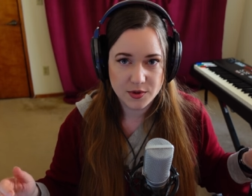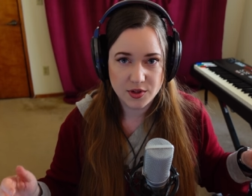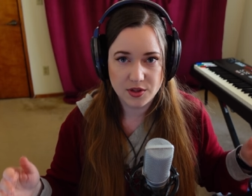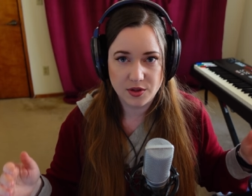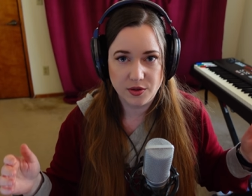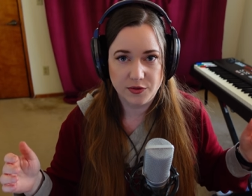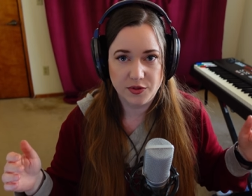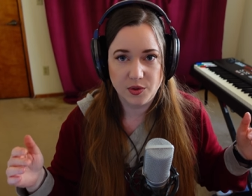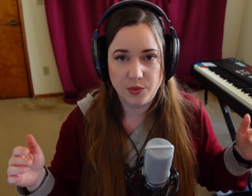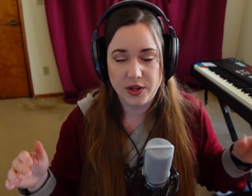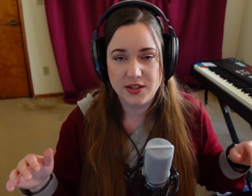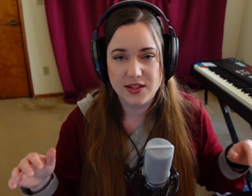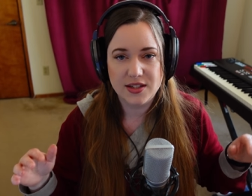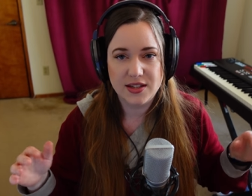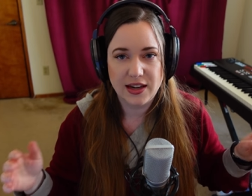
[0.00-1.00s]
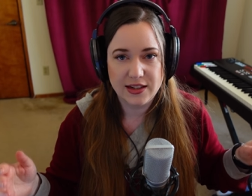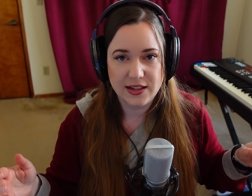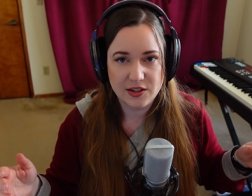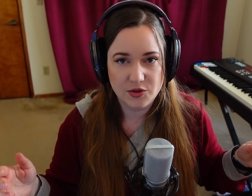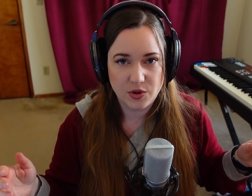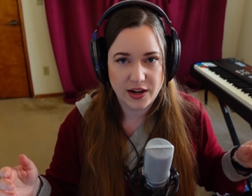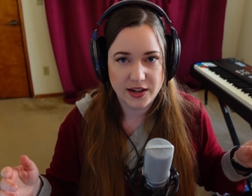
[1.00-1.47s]
So if you want a slightly
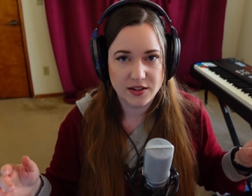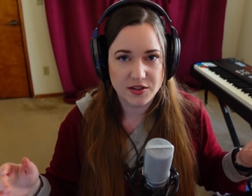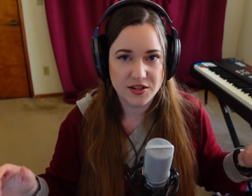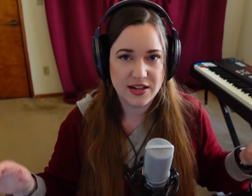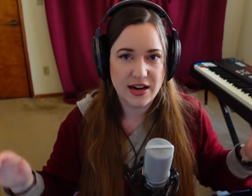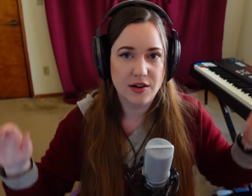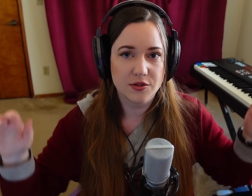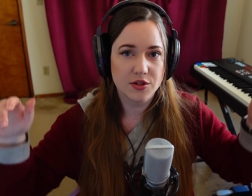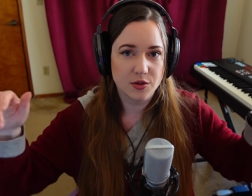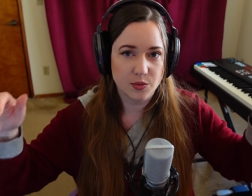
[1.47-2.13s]
drier sound,